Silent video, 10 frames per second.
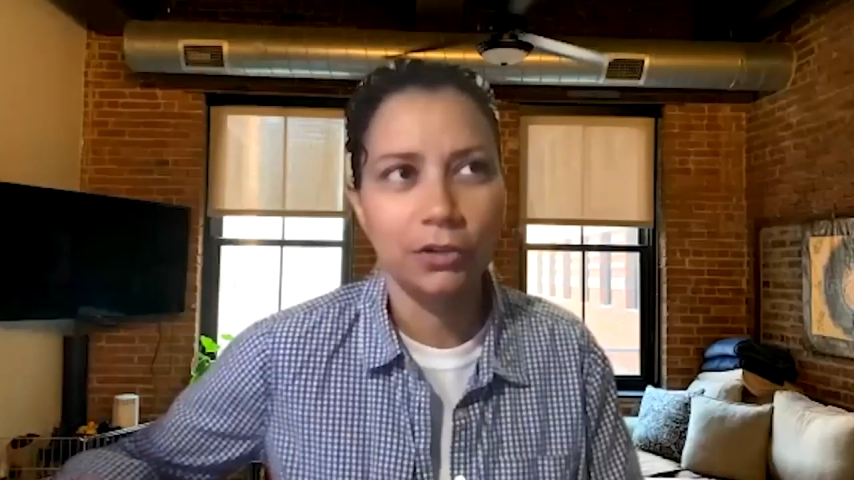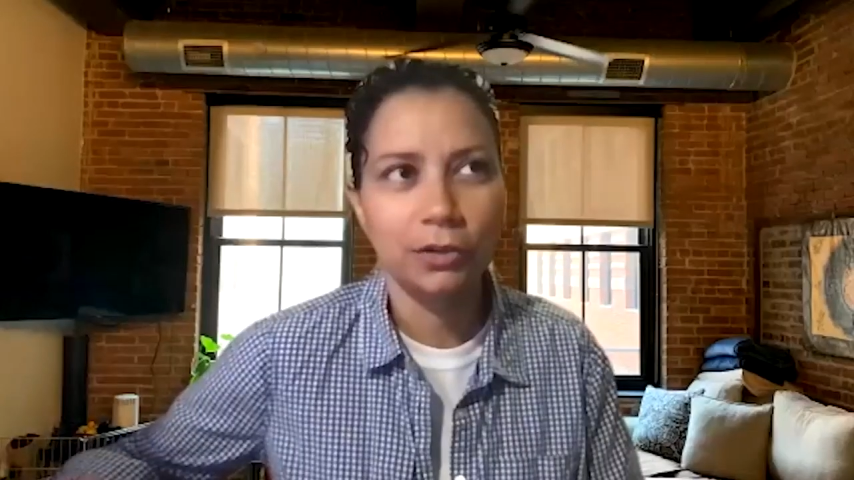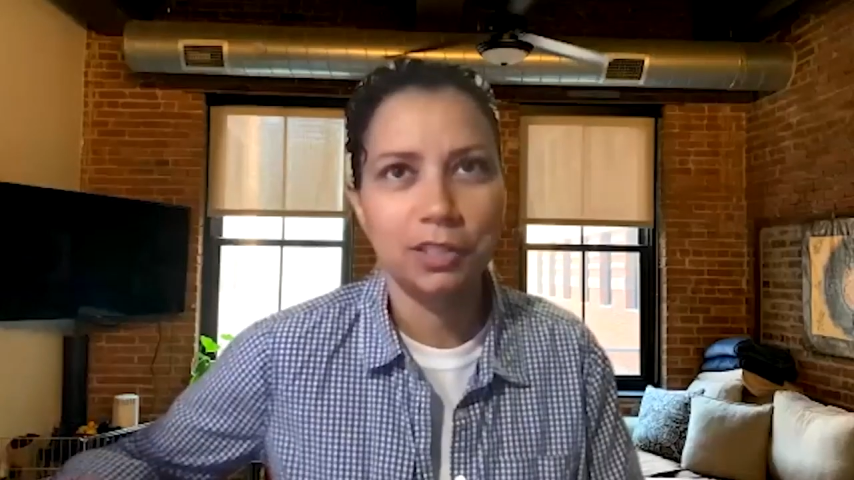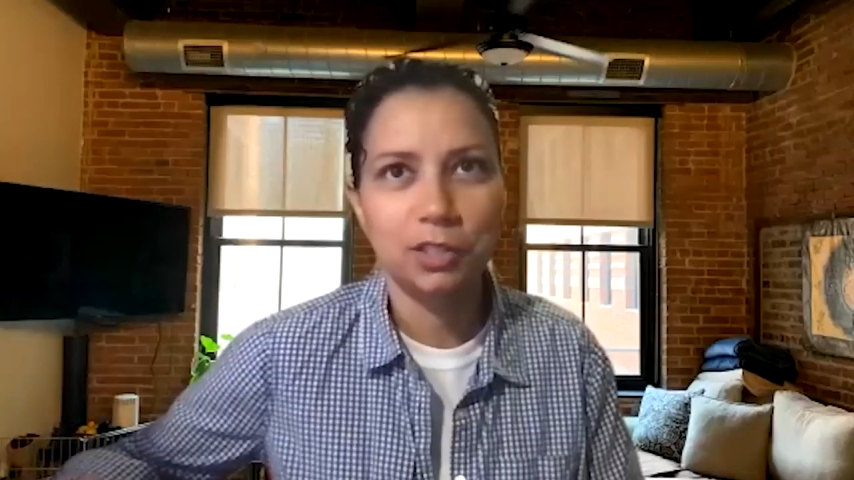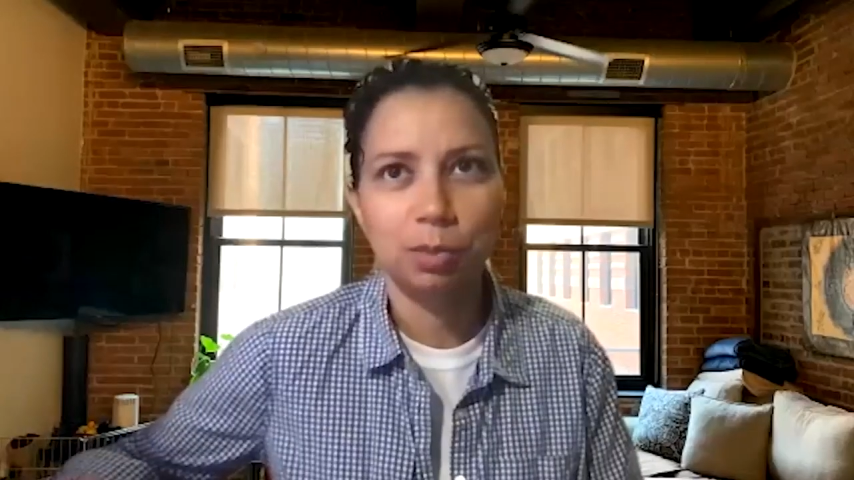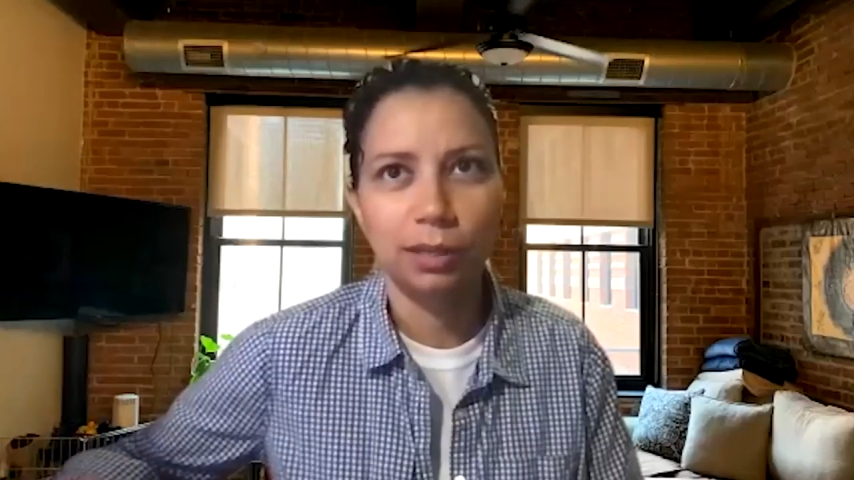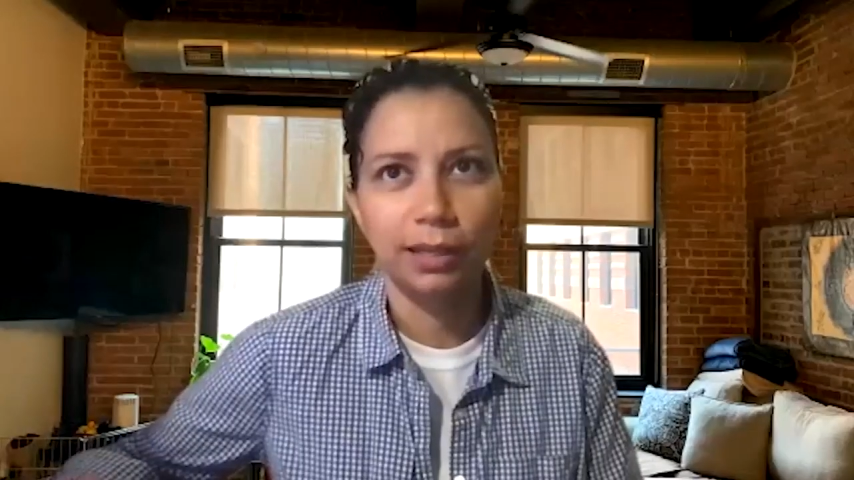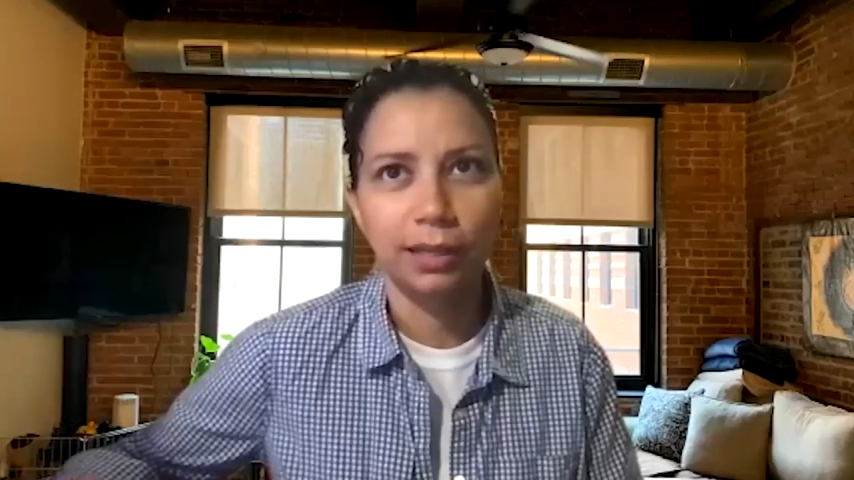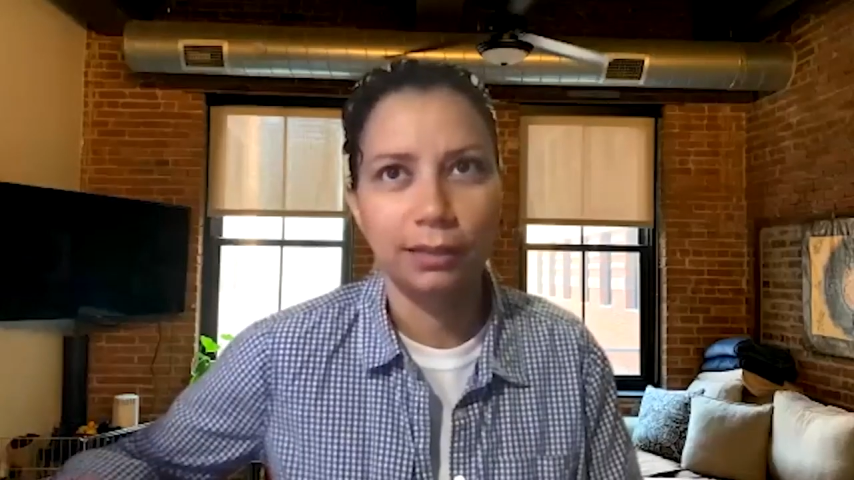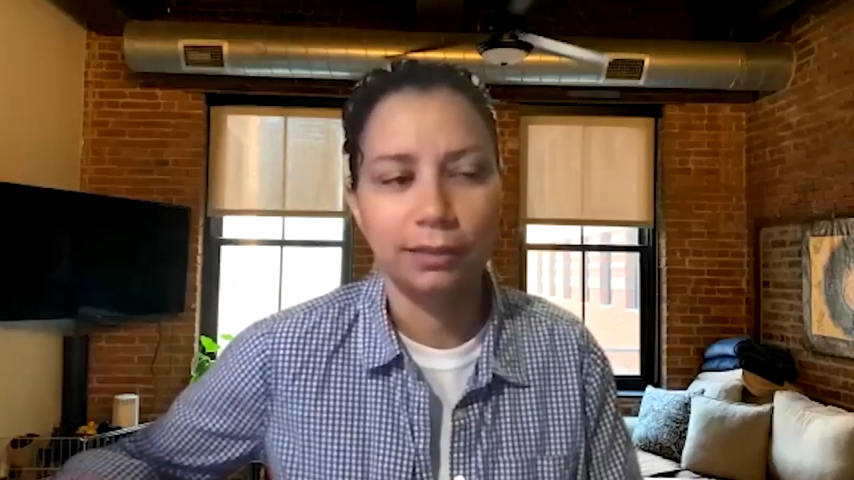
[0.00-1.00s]
do you
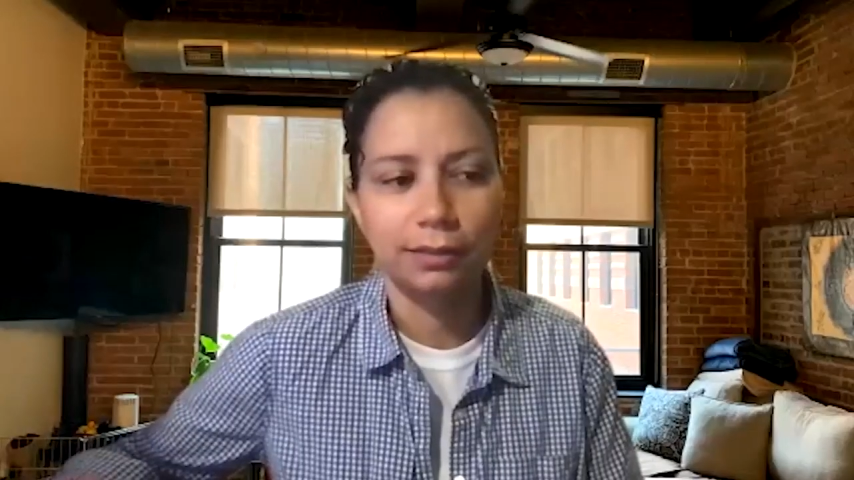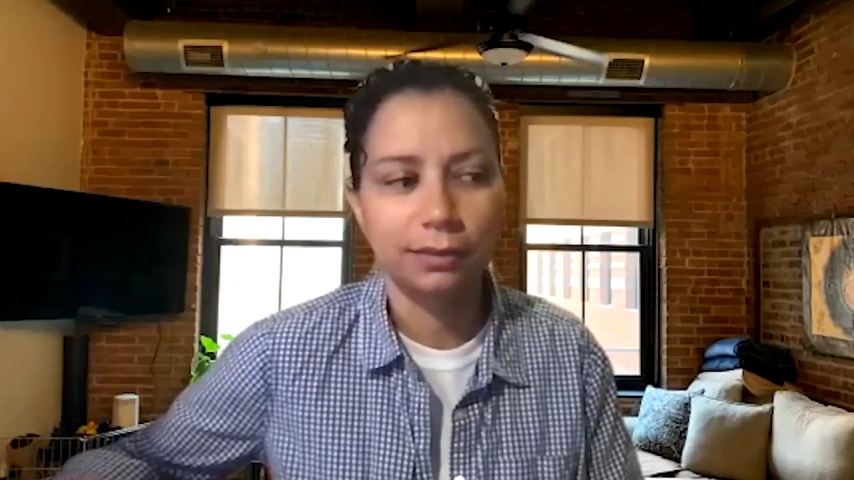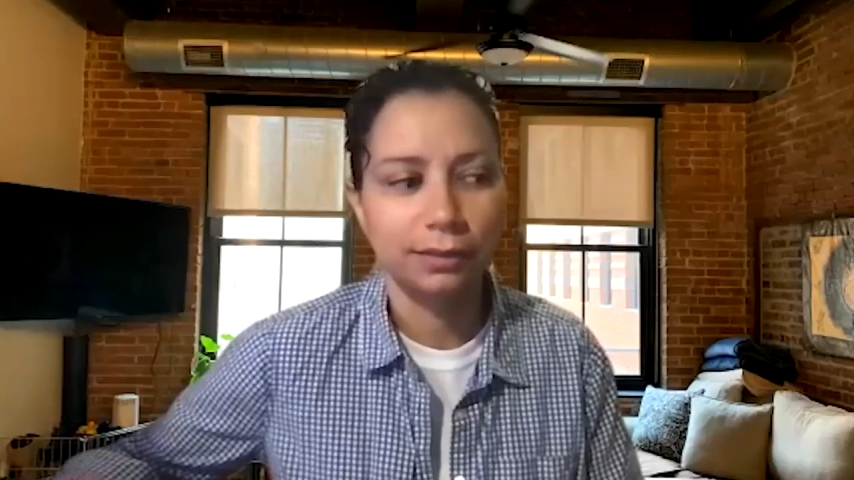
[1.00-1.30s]
explain